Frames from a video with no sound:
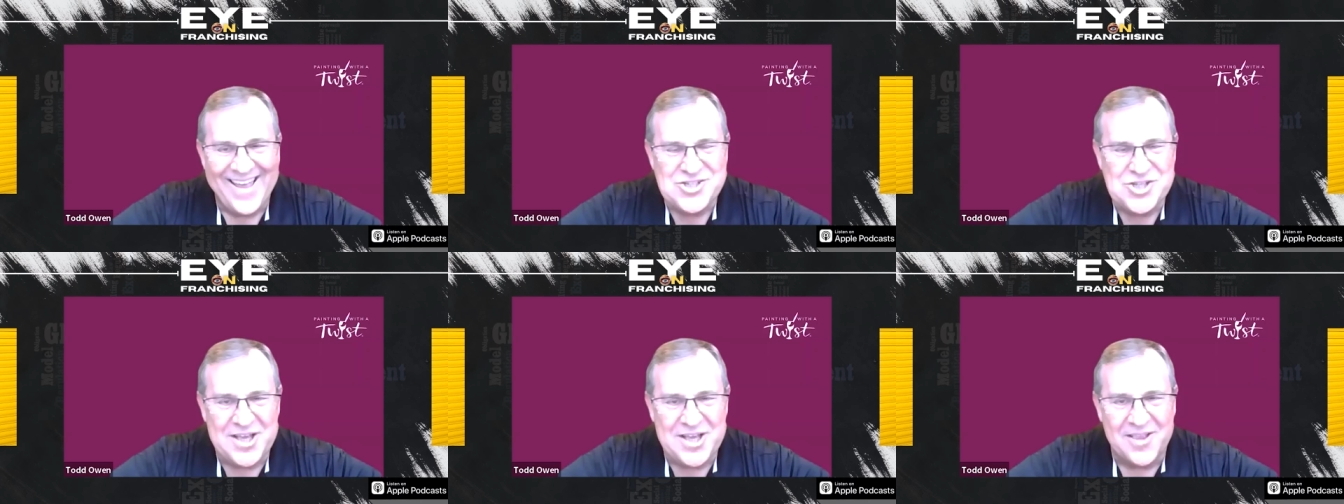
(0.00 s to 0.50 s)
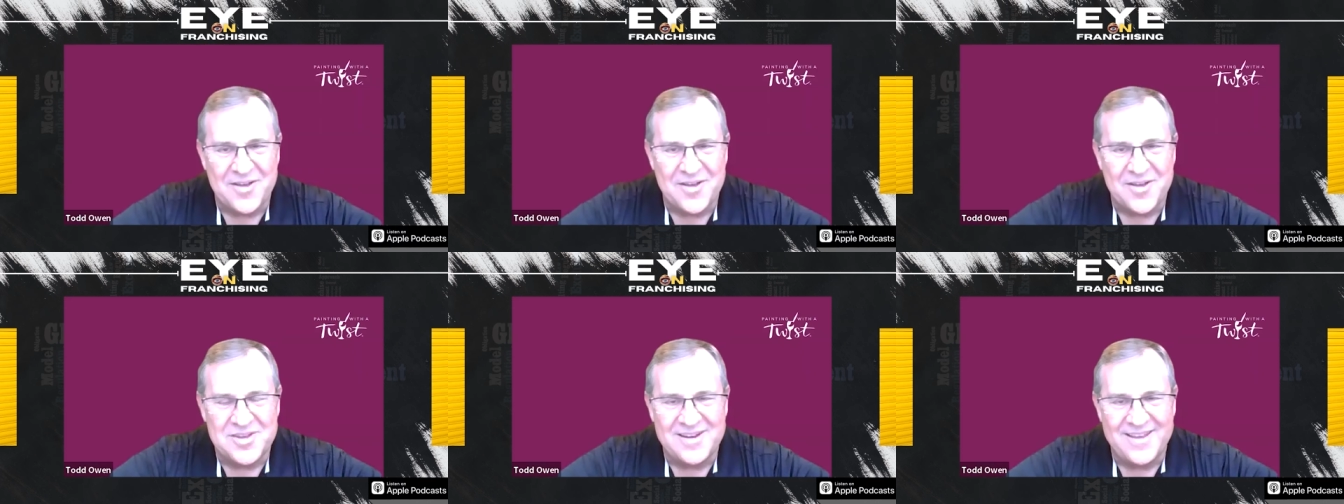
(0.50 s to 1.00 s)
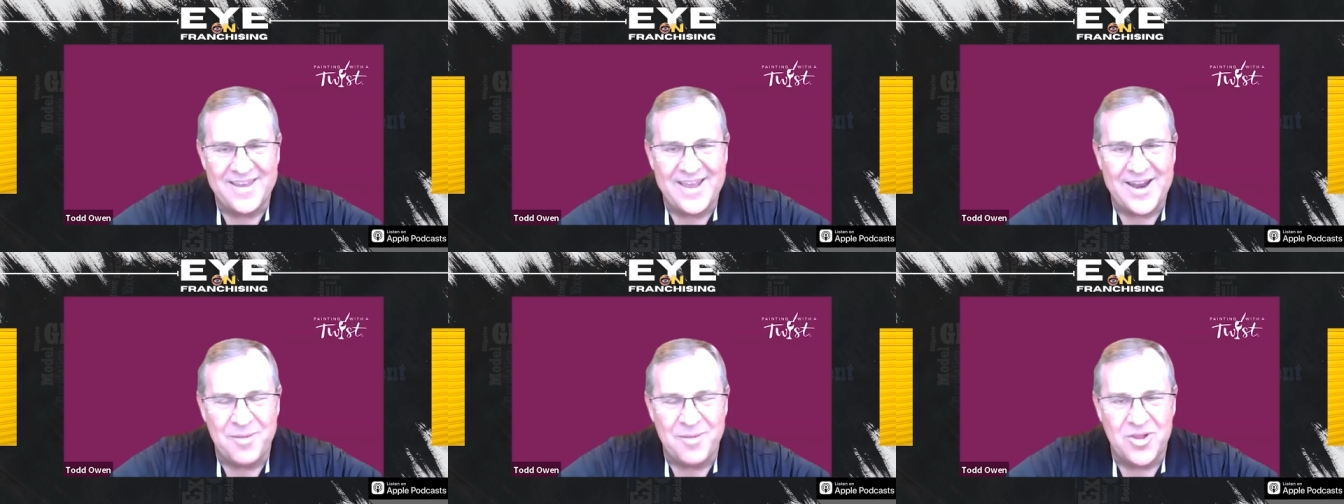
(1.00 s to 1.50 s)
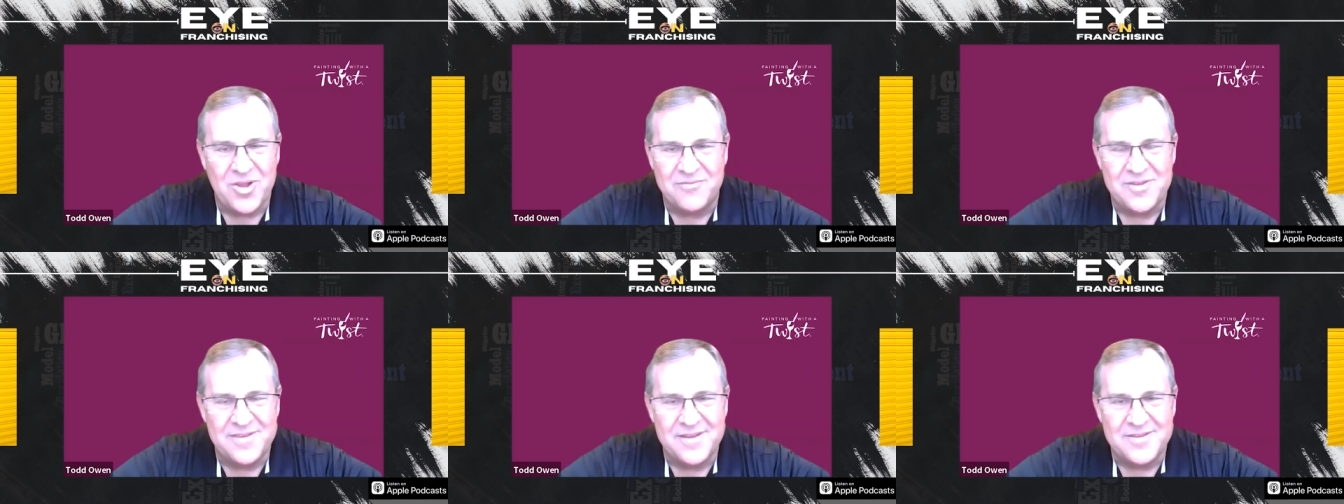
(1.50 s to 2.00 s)
she loves it, and I'm
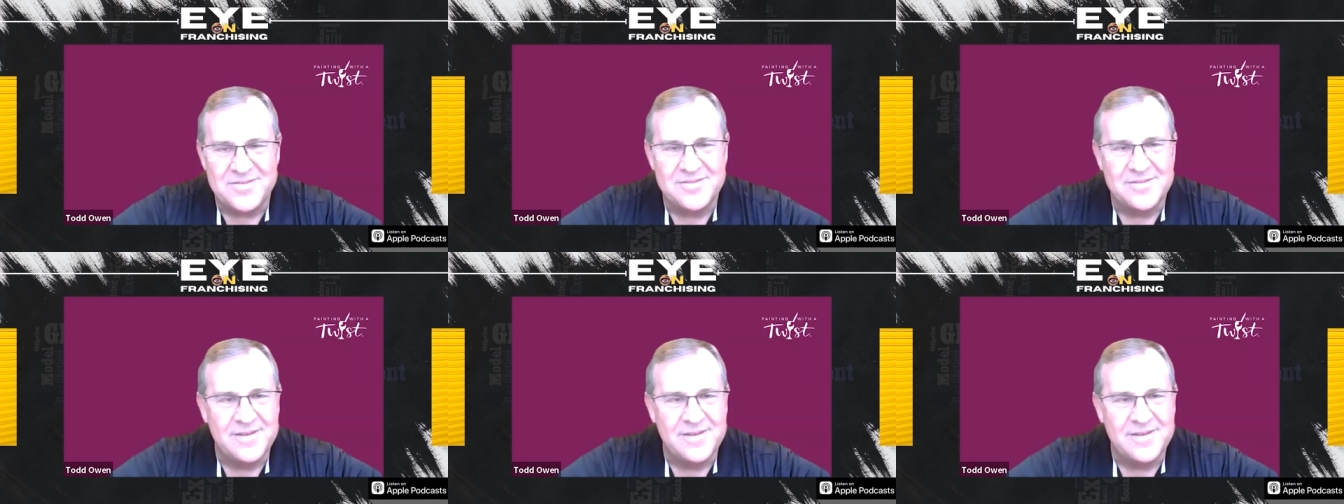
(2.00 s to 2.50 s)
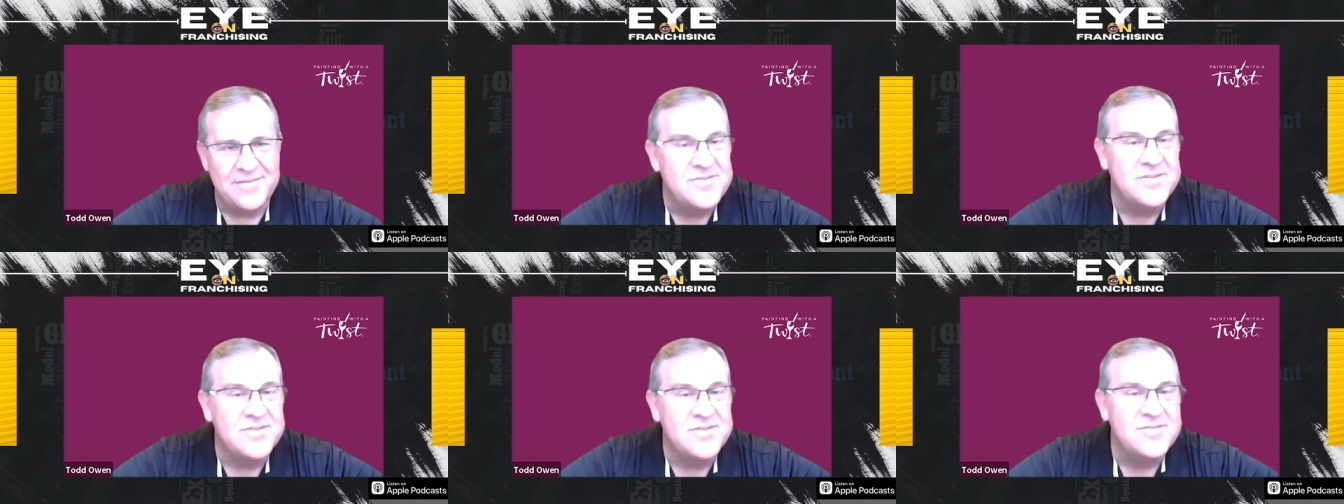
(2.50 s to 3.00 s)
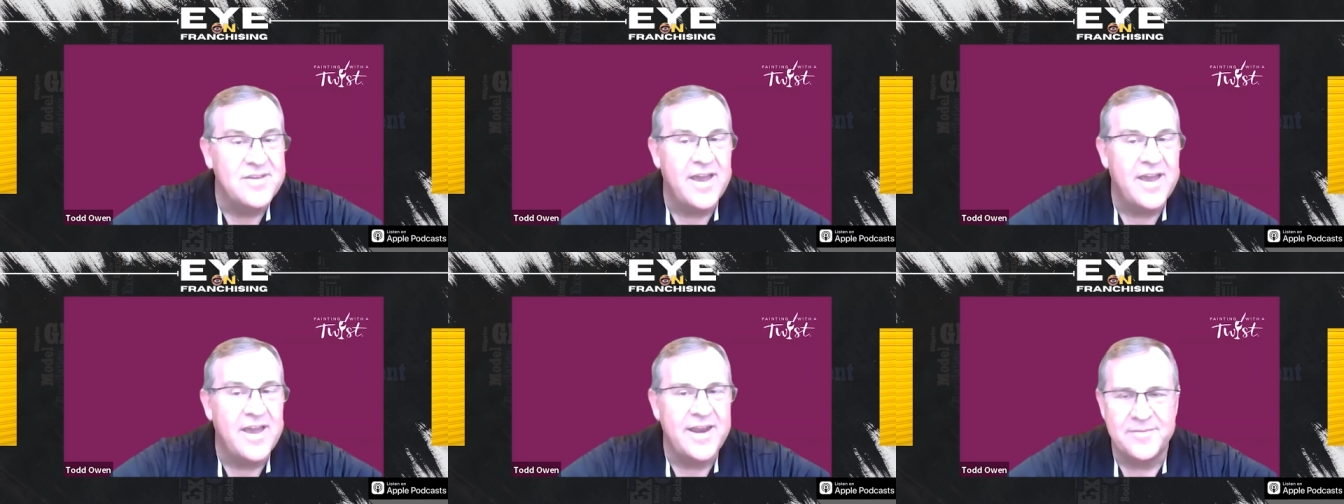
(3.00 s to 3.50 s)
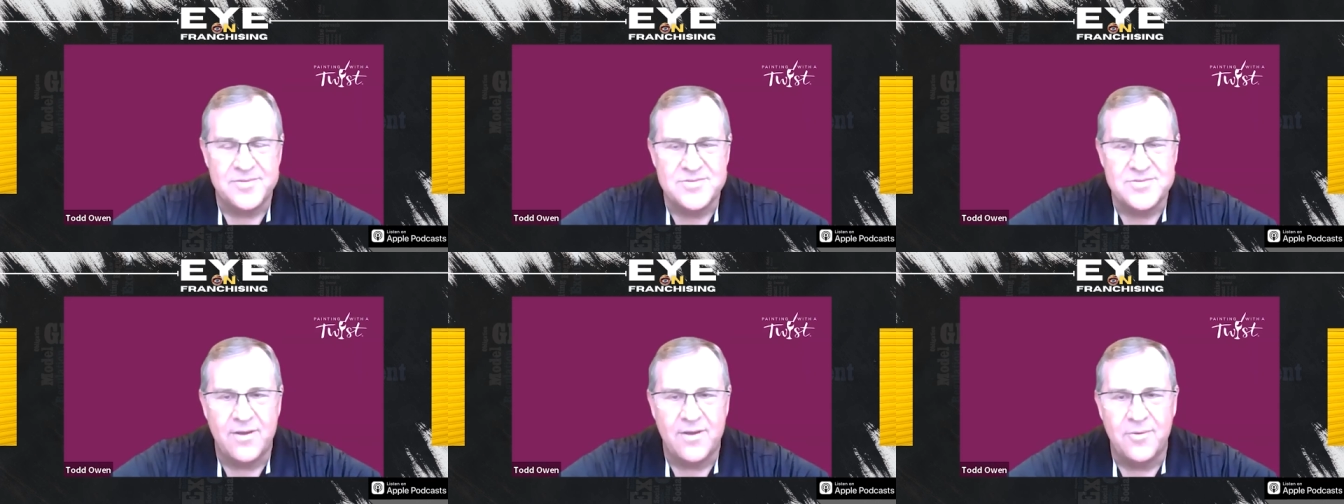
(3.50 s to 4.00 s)
loving this, and this is exciting.
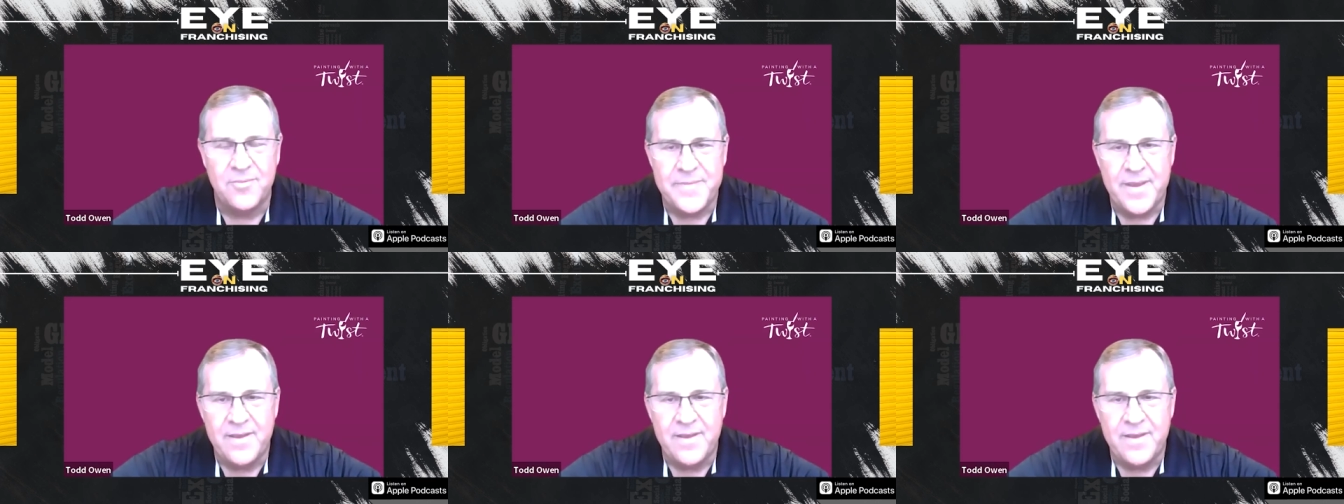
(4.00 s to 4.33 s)
So yeah.